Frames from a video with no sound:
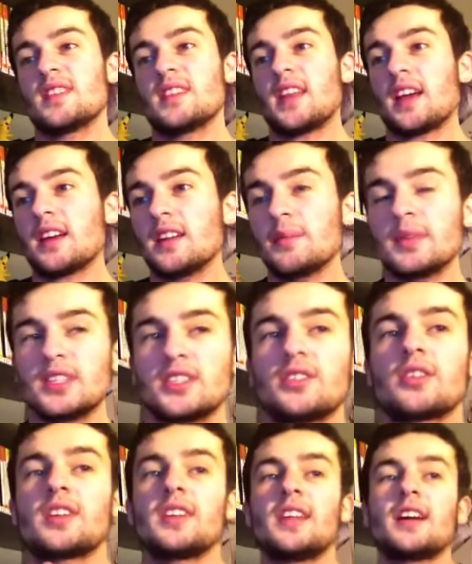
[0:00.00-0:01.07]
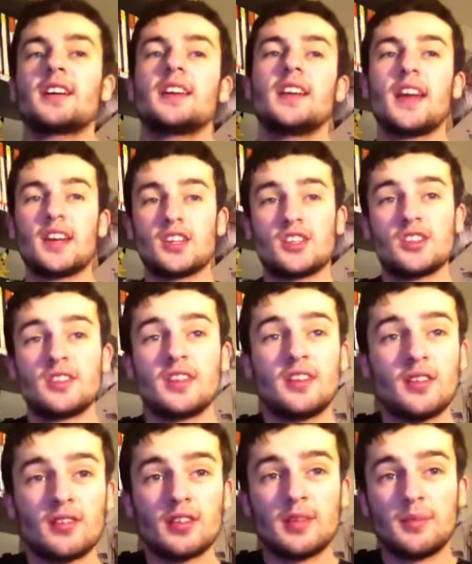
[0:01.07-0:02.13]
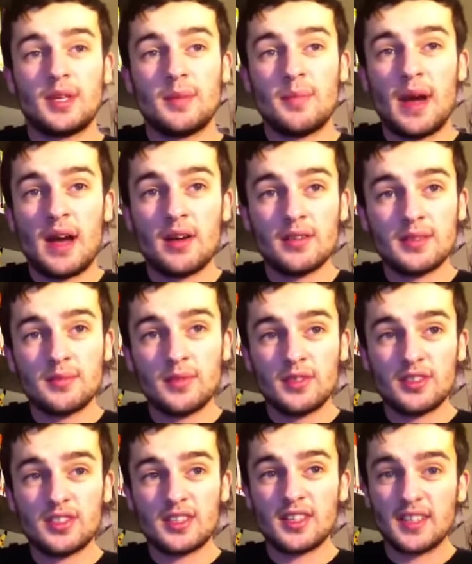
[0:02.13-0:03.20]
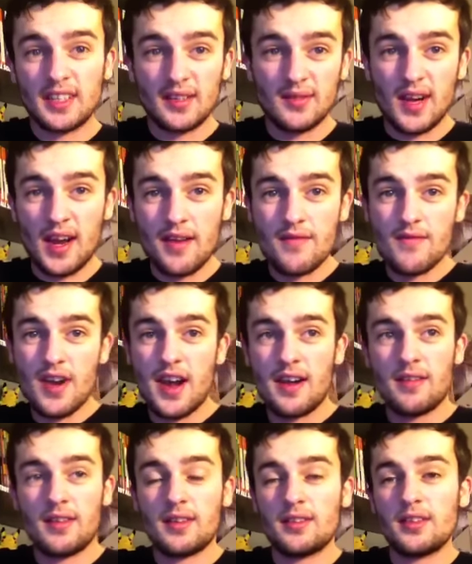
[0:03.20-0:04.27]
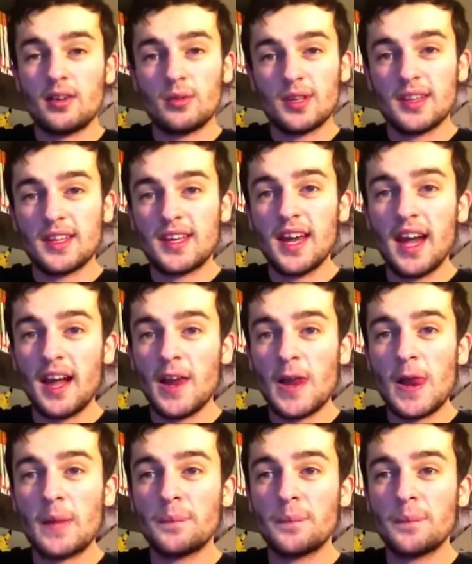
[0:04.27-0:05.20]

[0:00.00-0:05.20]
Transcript: they're going to be stuck in that collection. They're not going to be about as much. They're going to get rarer and rarer the older they get.